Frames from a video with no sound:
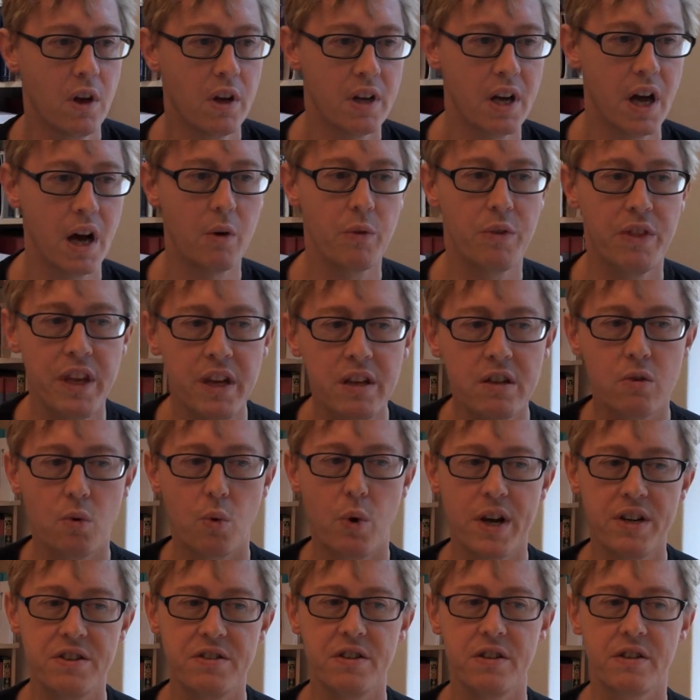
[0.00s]
Now, these
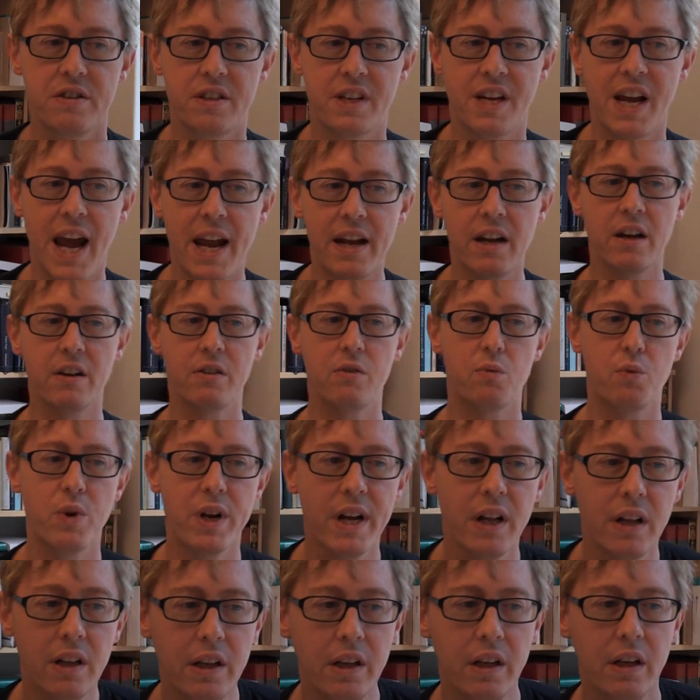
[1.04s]
questions cannot
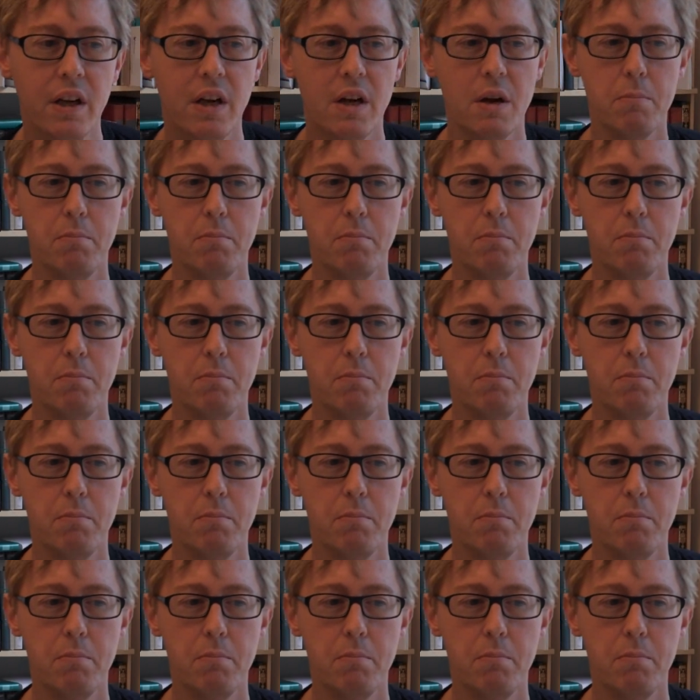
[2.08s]
really